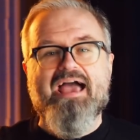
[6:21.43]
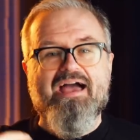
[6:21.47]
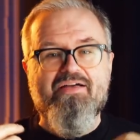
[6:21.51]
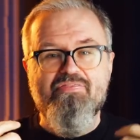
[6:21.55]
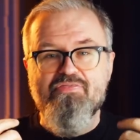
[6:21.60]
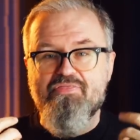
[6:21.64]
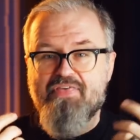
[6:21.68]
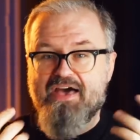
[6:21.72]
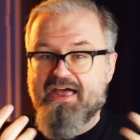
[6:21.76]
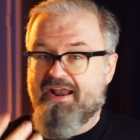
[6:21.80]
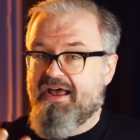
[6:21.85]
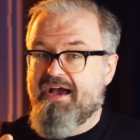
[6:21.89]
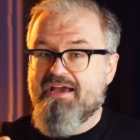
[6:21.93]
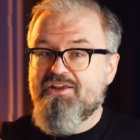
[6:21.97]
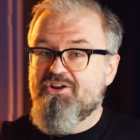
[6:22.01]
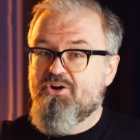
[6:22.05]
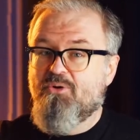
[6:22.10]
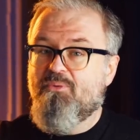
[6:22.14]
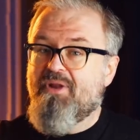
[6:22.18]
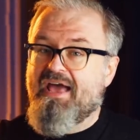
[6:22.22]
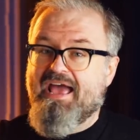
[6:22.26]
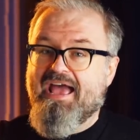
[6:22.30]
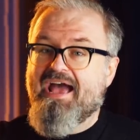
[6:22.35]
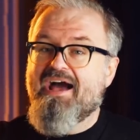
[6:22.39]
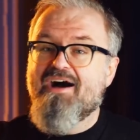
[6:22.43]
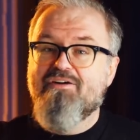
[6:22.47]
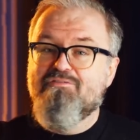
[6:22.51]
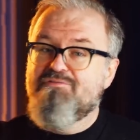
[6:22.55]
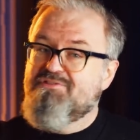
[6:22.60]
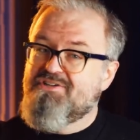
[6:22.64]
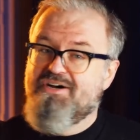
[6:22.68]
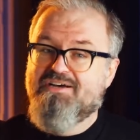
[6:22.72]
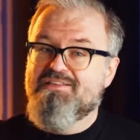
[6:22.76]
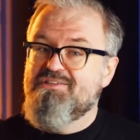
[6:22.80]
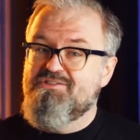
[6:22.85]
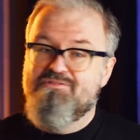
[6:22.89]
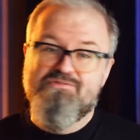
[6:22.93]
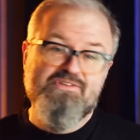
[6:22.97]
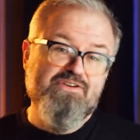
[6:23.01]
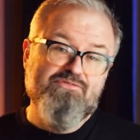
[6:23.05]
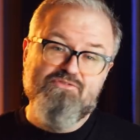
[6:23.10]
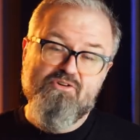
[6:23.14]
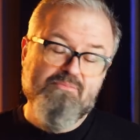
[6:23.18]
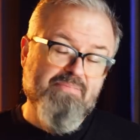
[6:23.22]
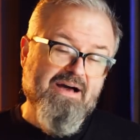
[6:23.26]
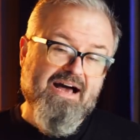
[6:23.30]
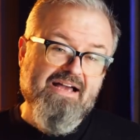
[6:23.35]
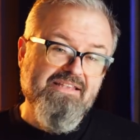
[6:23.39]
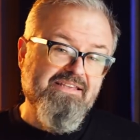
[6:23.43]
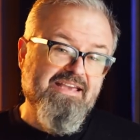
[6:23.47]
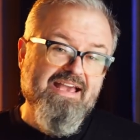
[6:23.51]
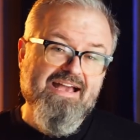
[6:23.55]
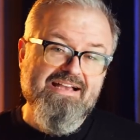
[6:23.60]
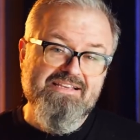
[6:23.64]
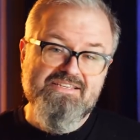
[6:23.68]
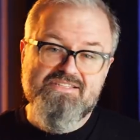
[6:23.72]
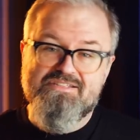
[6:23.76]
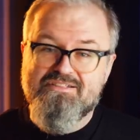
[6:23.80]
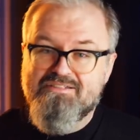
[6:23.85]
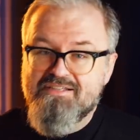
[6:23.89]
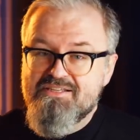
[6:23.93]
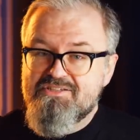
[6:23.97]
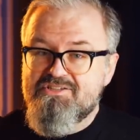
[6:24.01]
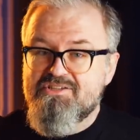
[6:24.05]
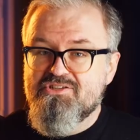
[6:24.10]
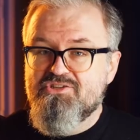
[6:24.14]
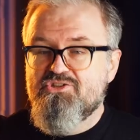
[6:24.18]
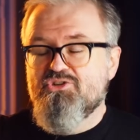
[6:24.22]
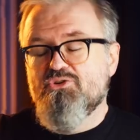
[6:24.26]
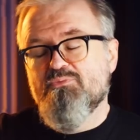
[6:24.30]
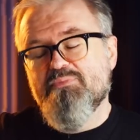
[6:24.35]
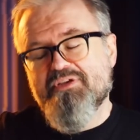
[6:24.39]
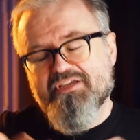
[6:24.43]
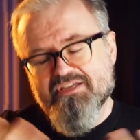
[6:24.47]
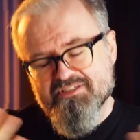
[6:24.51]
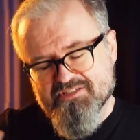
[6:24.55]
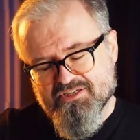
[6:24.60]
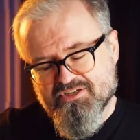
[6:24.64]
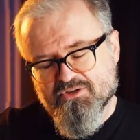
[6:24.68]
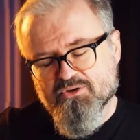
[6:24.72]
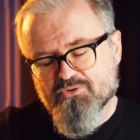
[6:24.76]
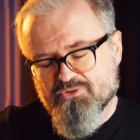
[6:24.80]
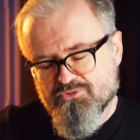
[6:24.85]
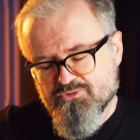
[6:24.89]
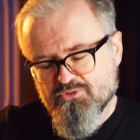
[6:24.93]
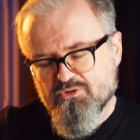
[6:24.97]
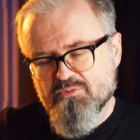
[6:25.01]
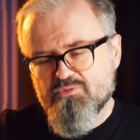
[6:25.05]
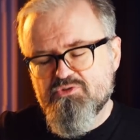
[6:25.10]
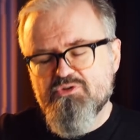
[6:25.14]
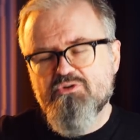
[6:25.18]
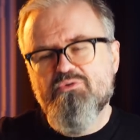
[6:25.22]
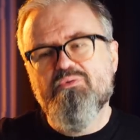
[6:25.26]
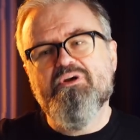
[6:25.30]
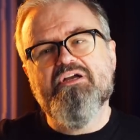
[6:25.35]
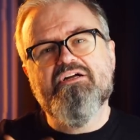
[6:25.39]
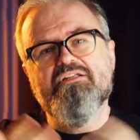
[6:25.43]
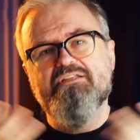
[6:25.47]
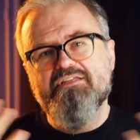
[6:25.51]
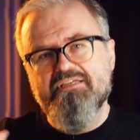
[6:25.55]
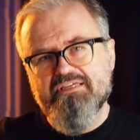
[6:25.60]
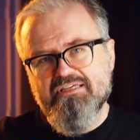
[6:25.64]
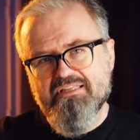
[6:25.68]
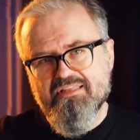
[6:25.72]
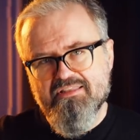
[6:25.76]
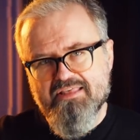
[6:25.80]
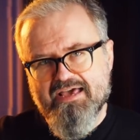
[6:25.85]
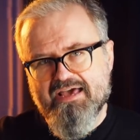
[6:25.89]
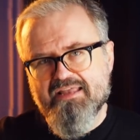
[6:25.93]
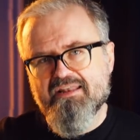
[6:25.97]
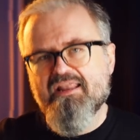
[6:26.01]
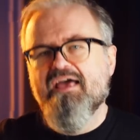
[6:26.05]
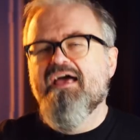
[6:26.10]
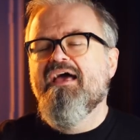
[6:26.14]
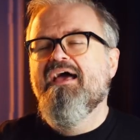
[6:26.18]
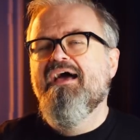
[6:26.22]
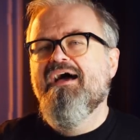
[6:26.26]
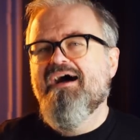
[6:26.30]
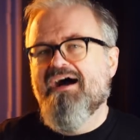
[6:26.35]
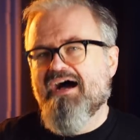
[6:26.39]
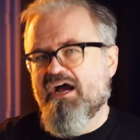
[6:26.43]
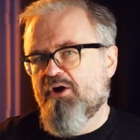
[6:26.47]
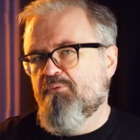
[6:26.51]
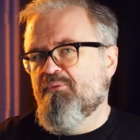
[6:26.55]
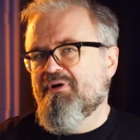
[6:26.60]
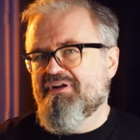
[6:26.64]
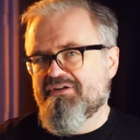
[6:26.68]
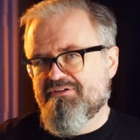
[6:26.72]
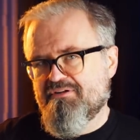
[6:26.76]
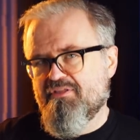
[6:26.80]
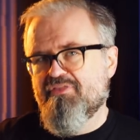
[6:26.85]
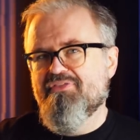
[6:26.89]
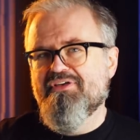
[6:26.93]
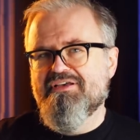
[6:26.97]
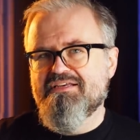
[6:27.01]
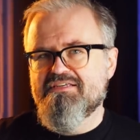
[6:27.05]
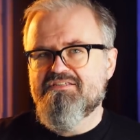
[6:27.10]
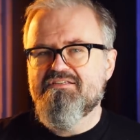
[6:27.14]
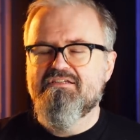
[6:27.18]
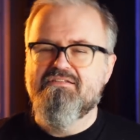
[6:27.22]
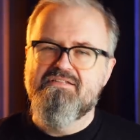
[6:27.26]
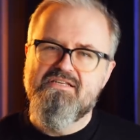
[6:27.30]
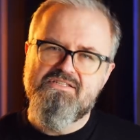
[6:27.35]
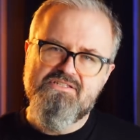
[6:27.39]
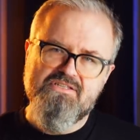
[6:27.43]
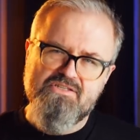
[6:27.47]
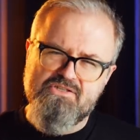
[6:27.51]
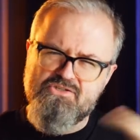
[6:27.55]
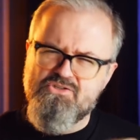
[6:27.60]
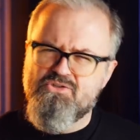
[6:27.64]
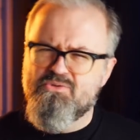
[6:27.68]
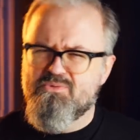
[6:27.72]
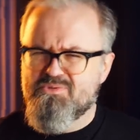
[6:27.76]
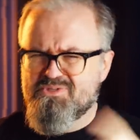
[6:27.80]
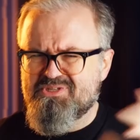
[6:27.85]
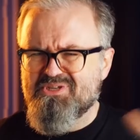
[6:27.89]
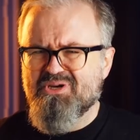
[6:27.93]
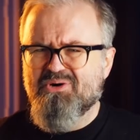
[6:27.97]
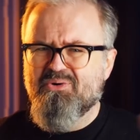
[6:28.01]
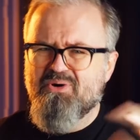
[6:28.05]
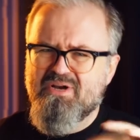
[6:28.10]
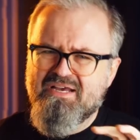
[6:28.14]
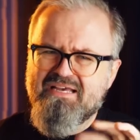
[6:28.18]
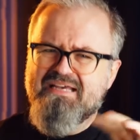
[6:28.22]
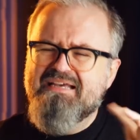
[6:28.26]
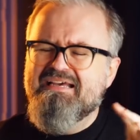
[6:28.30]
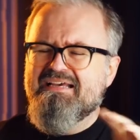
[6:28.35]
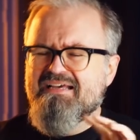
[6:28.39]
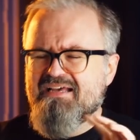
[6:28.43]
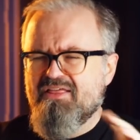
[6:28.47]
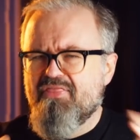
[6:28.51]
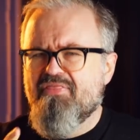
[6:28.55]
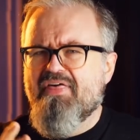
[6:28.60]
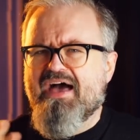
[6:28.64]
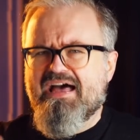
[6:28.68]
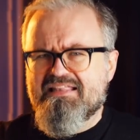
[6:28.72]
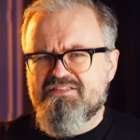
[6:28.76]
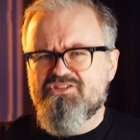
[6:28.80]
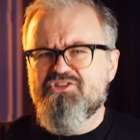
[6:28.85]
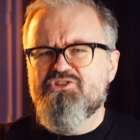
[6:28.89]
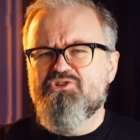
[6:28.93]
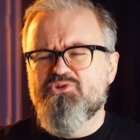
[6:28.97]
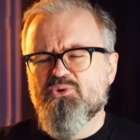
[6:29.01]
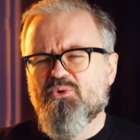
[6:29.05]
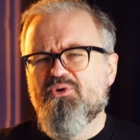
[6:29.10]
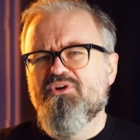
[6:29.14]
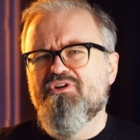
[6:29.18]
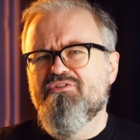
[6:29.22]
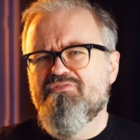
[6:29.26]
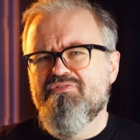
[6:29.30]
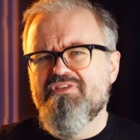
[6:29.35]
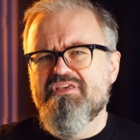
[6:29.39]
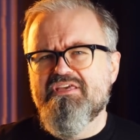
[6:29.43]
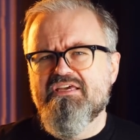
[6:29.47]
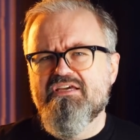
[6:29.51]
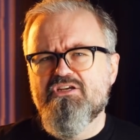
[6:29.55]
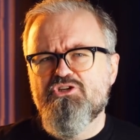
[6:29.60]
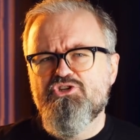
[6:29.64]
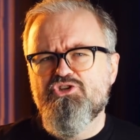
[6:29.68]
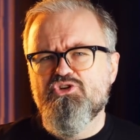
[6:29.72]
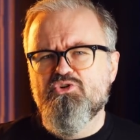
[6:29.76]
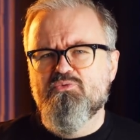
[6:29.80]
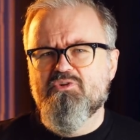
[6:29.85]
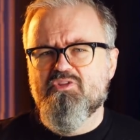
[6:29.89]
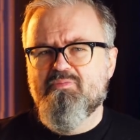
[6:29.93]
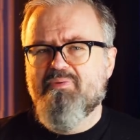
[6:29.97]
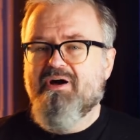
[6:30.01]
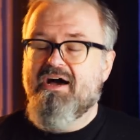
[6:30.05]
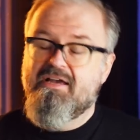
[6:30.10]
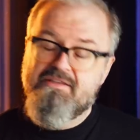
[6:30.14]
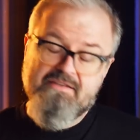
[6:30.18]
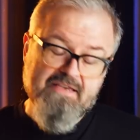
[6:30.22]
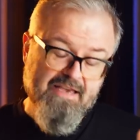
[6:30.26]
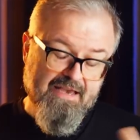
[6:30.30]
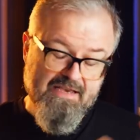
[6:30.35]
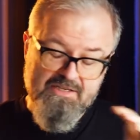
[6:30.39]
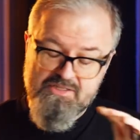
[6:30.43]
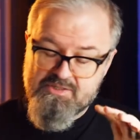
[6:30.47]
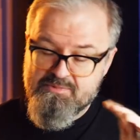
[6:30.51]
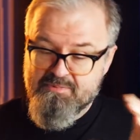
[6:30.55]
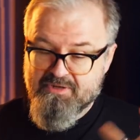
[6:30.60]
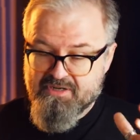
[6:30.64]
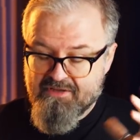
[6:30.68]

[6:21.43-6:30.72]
And then I don't have tons of different podcasts to listen to because I go through them too quickly and then I run out of things to listen to. So that's sort of the issue with podcasts.